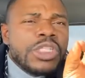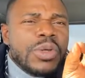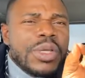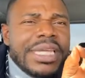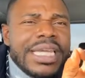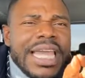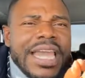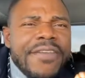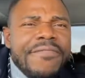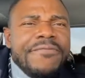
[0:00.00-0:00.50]
want
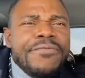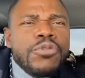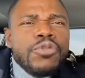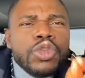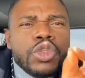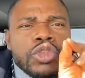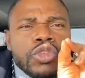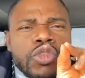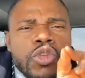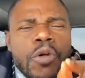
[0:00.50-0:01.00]
to give
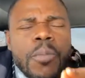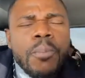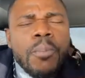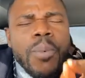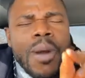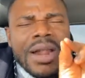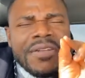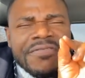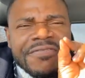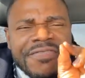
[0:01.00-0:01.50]
you
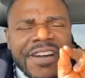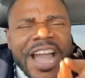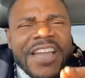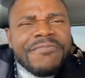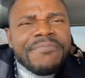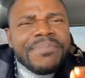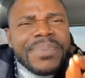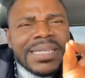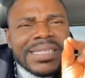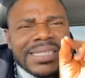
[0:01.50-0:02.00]

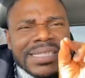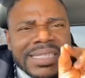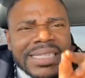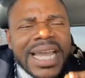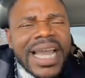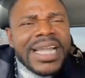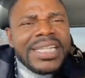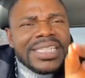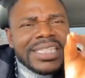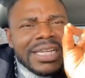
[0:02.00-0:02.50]

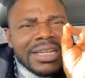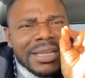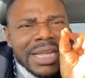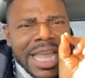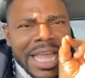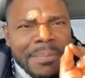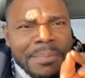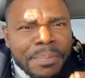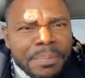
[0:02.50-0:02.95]
2.5%